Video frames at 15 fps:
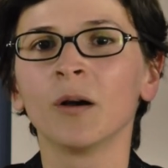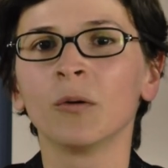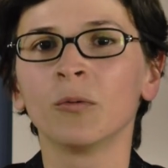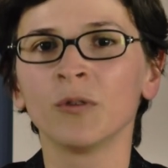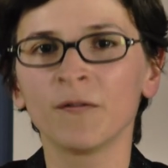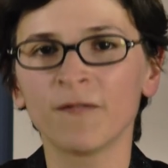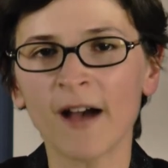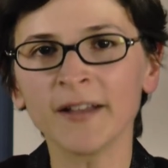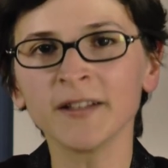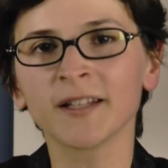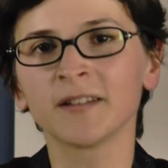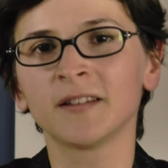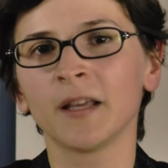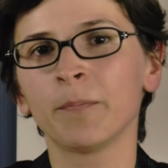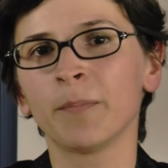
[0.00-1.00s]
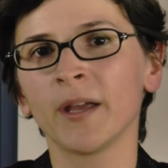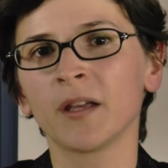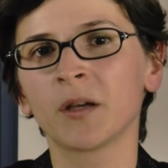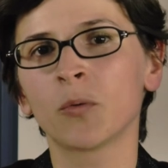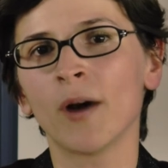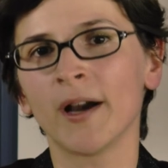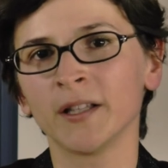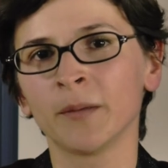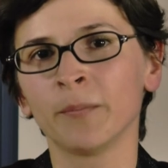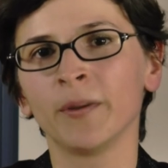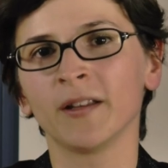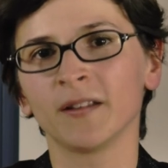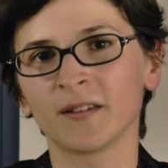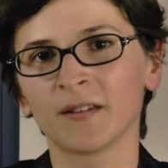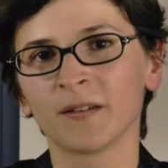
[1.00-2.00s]
We find that they pay quite a
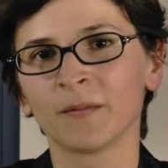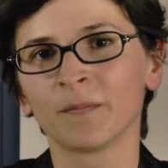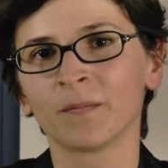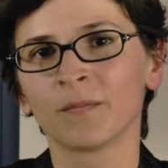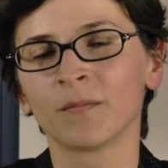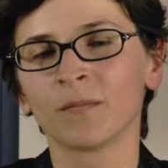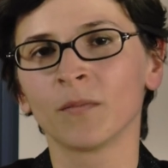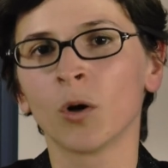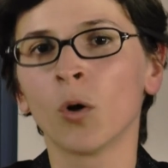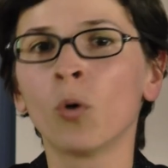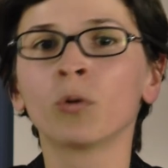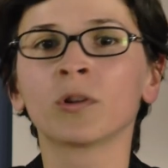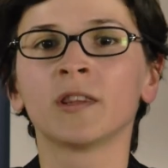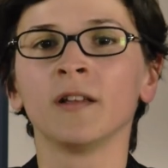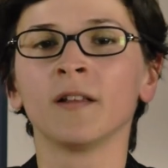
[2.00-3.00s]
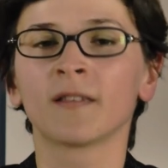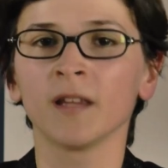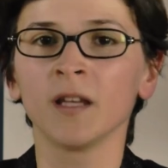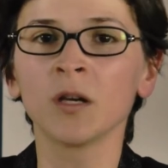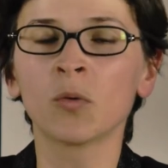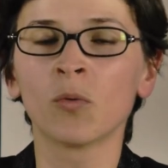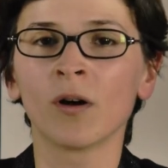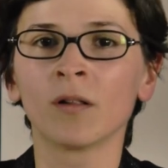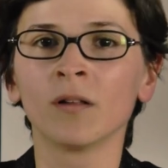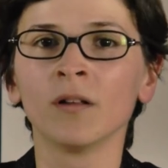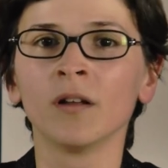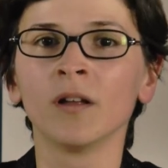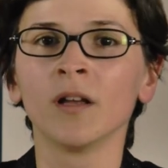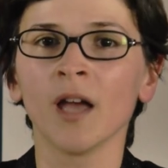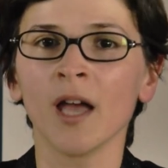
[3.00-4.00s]
bit. All things equal,
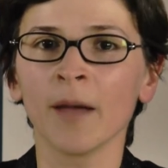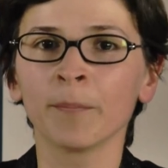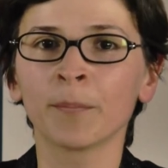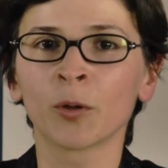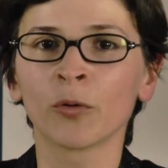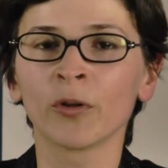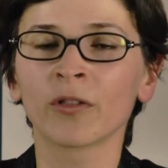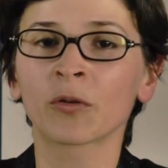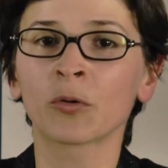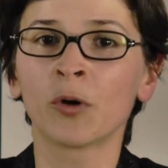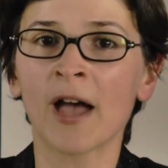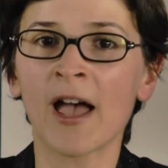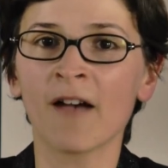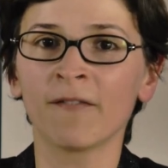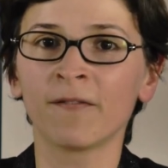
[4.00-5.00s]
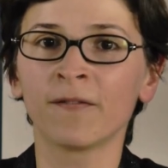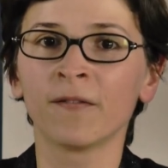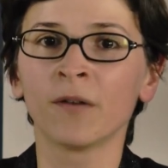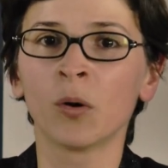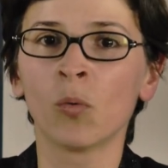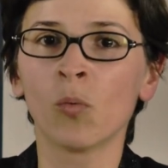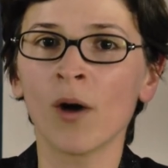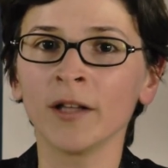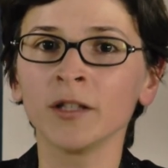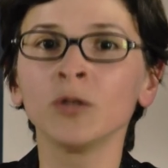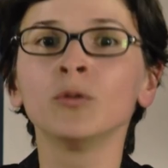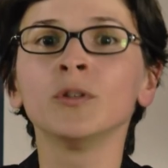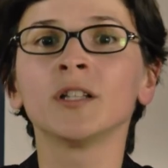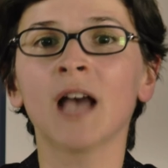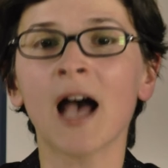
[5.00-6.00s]
employees who have one
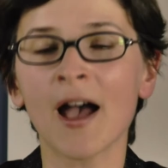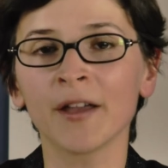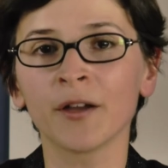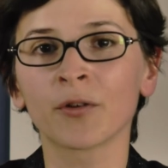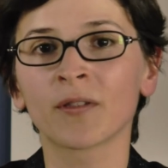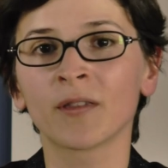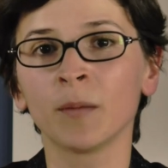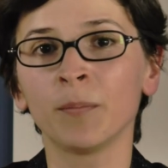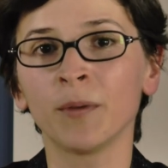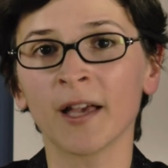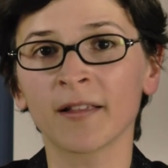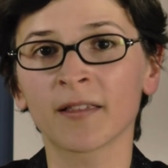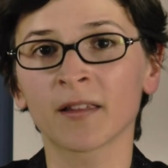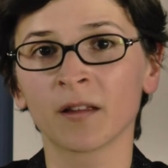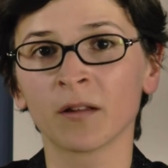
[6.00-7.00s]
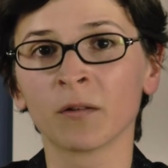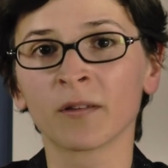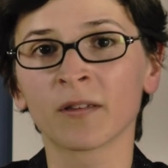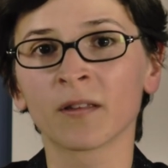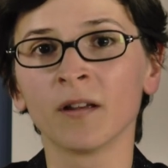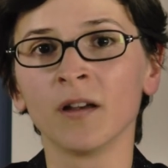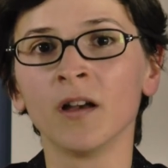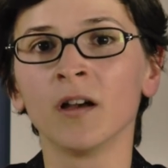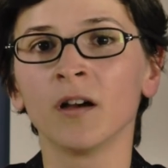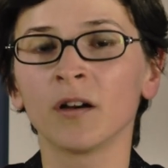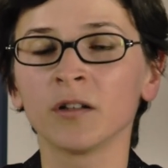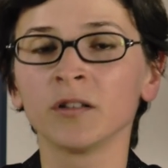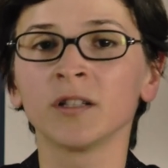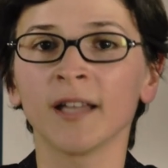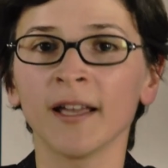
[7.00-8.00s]
unit higher CPS skills
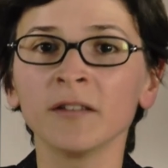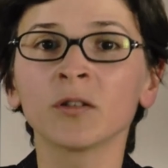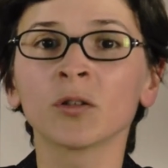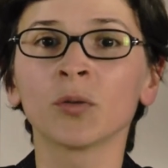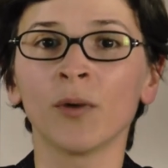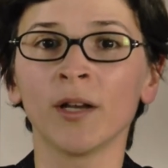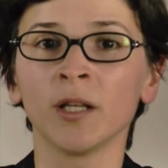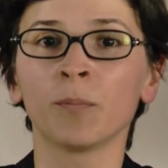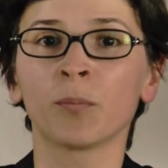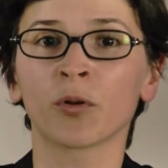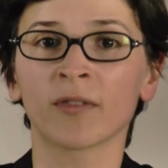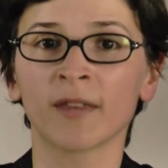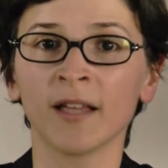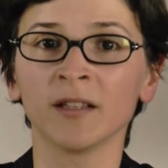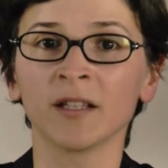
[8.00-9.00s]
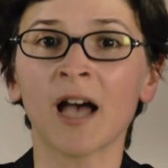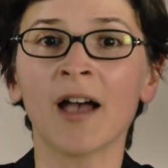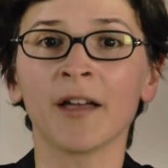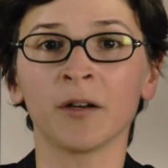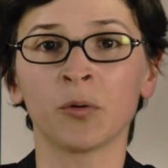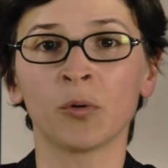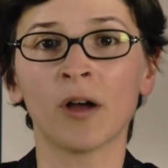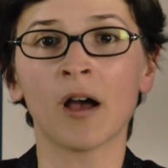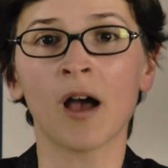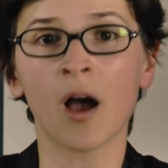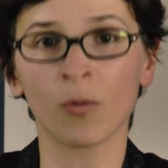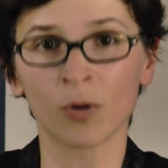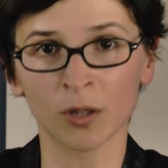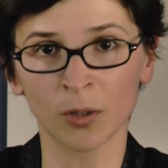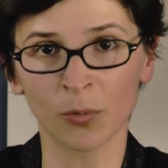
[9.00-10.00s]
earn 10 to 20% higher
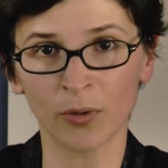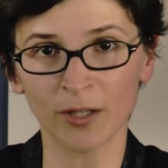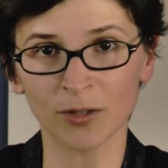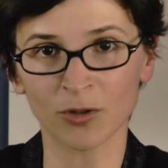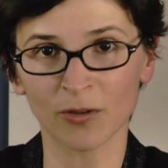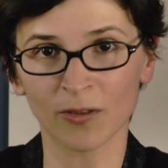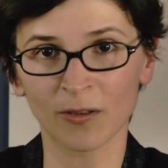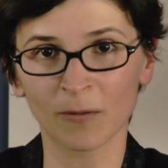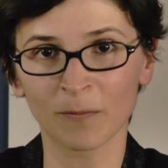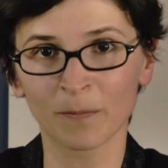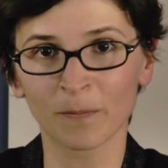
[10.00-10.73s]
hourly wages.